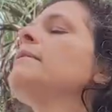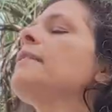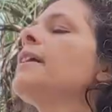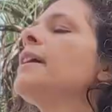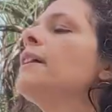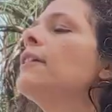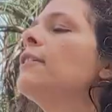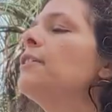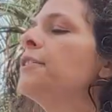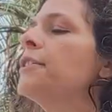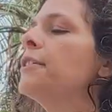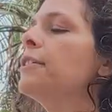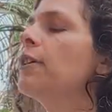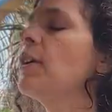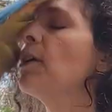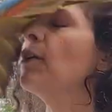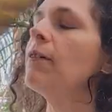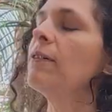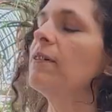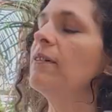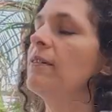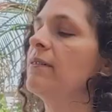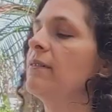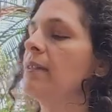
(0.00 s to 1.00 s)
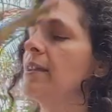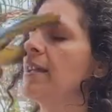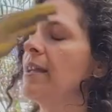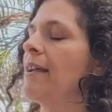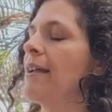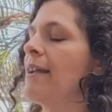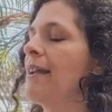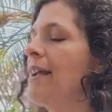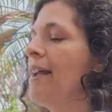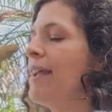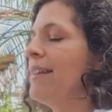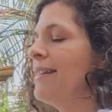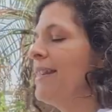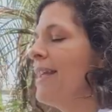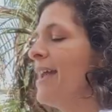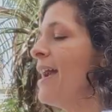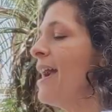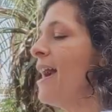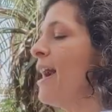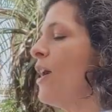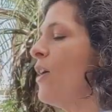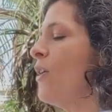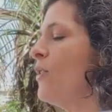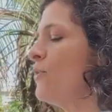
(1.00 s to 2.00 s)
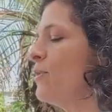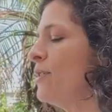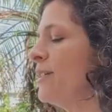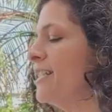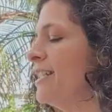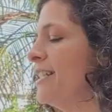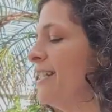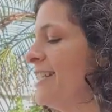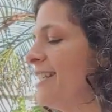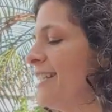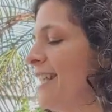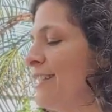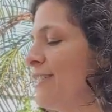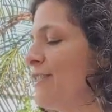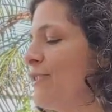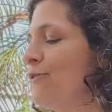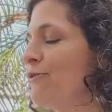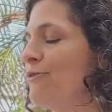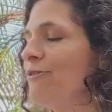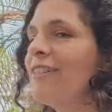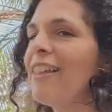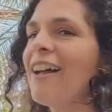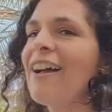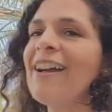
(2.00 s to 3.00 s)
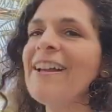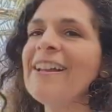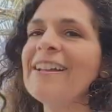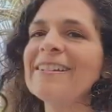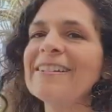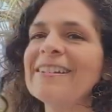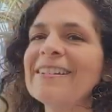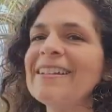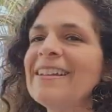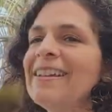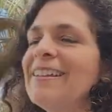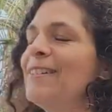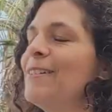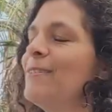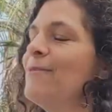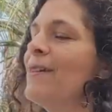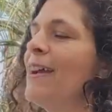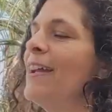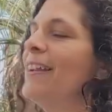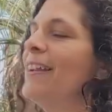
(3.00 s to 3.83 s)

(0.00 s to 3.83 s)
There you go. And now we're going to send you flying again. You